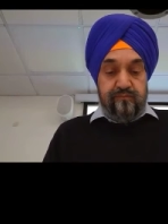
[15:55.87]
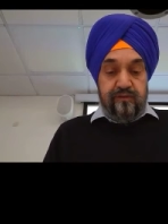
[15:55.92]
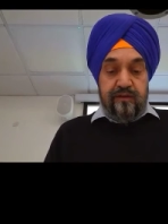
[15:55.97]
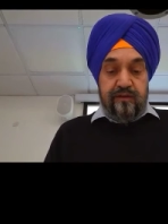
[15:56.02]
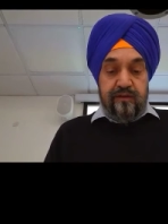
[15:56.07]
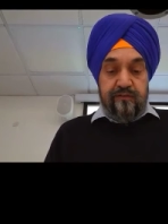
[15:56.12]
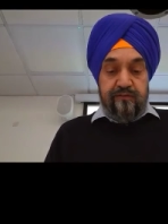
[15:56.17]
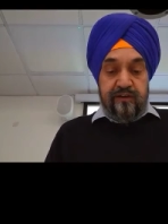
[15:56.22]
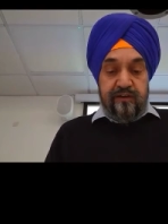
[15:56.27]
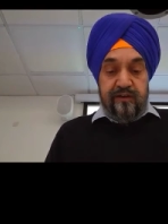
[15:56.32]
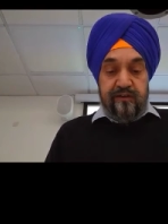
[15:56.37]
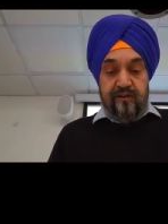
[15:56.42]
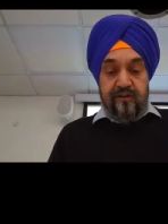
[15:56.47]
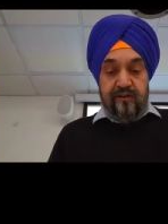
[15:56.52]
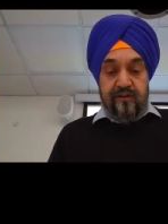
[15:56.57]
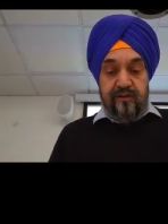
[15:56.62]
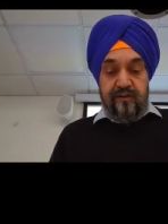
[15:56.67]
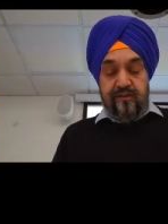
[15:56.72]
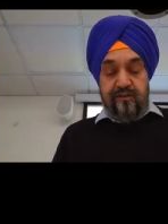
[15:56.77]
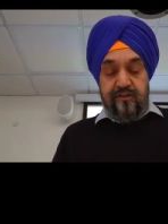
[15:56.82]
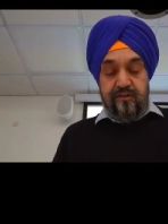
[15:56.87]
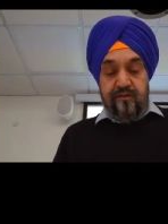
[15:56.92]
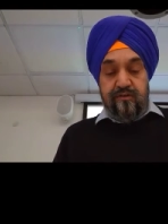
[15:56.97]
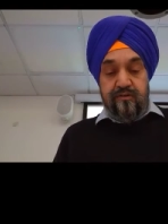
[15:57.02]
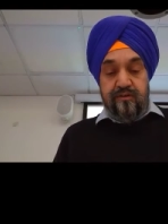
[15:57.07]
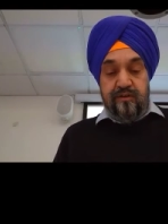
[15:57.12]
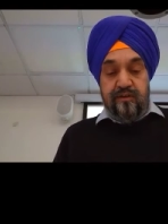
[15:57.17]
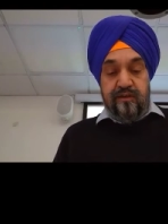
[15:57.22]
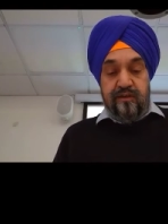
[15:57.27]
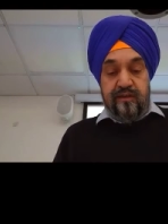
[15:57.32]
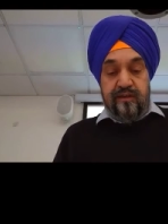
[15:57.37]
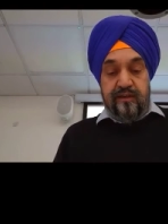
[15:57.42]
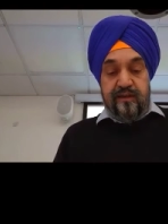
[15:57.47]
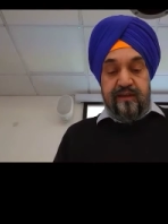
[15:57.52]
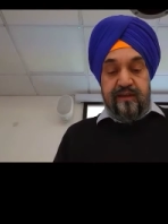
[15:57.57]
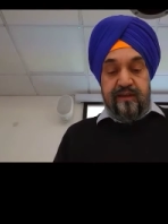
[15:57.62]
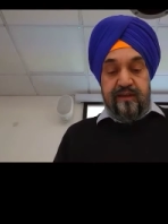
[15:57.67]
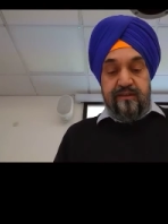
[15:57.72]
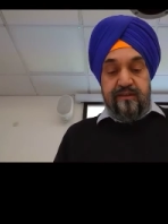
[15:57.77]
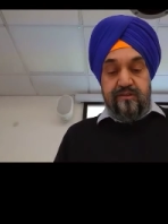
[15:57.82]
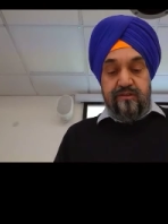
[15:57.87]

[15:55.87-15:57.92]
left hand side. So a